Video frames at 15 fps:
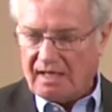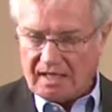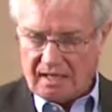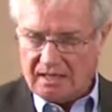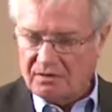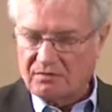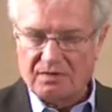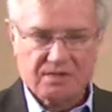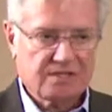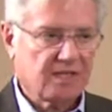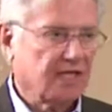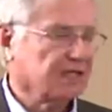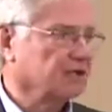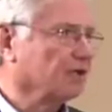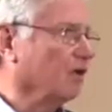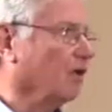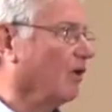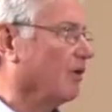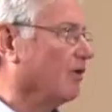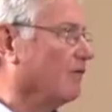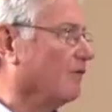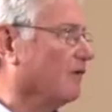Increase that
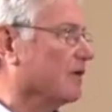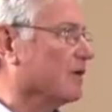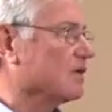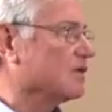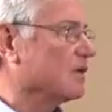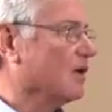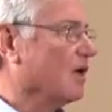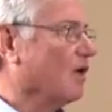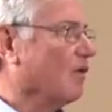cardio fitness.